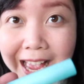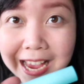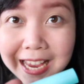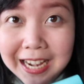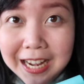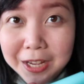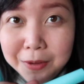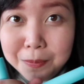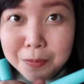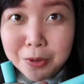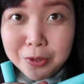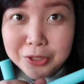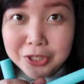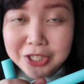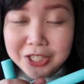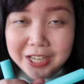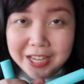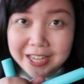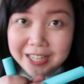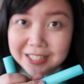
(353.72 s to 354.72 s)
I like both
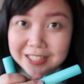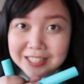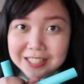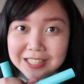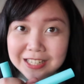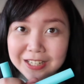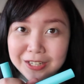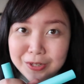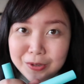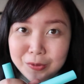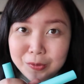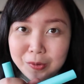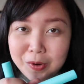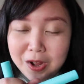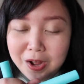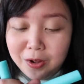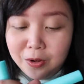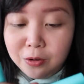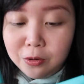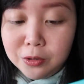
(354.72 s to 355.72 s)
shades na
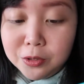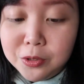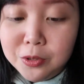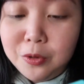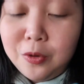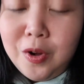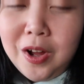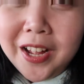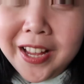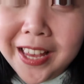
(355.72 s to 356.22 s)
nakuha ko. So,